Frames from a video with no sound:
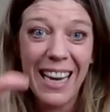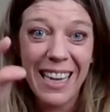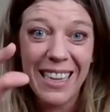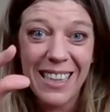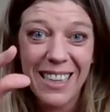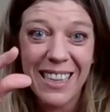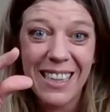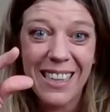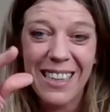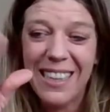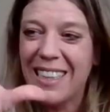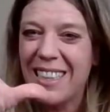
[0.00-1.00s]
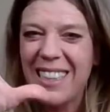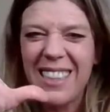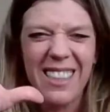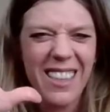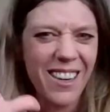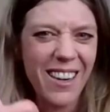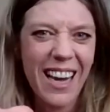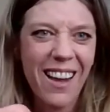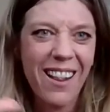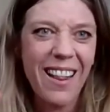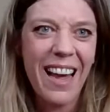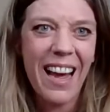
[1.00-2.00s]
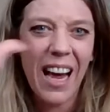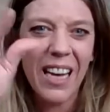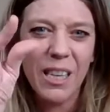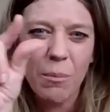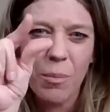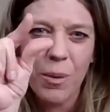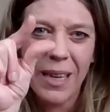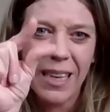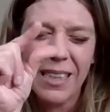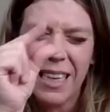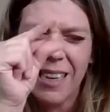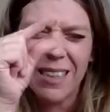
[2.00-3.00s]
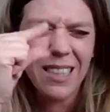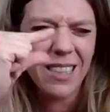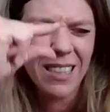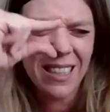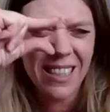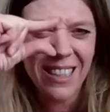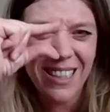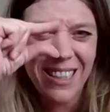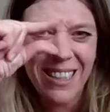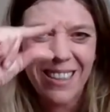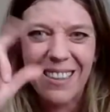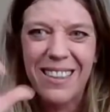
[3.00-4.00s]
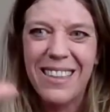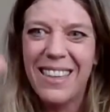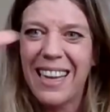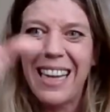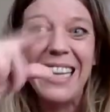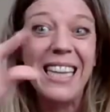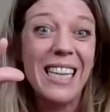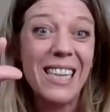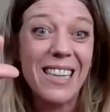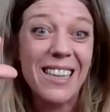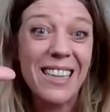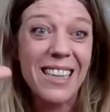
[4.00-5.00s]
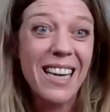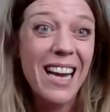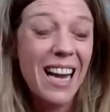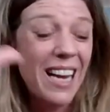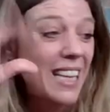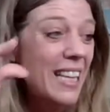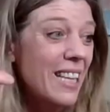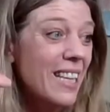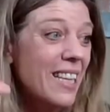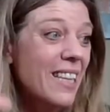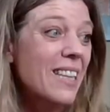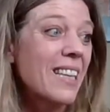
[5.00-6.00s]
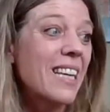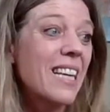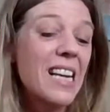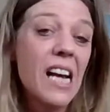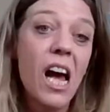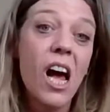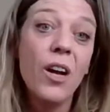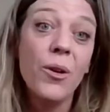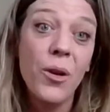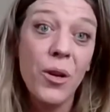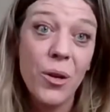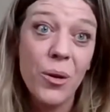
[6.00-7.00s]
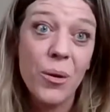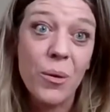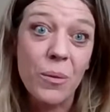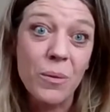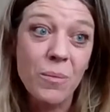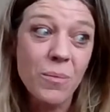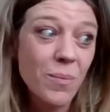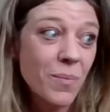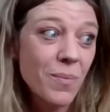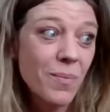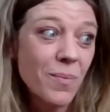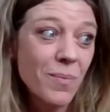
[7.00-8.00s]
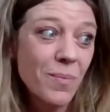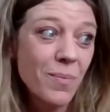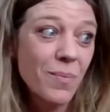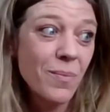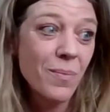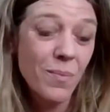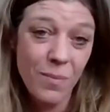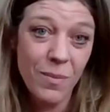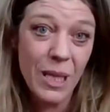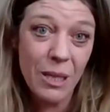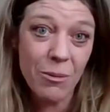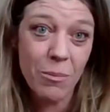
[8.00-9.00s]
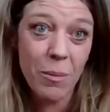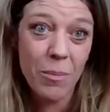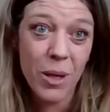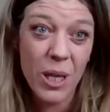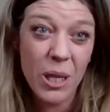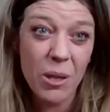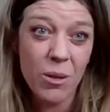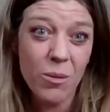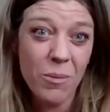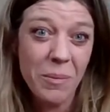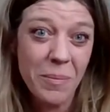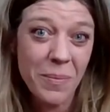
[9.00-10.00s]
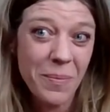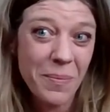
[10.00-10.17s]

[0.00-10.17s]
little. Your L hand and bring it down just a little, little, little. New. Do you remember new?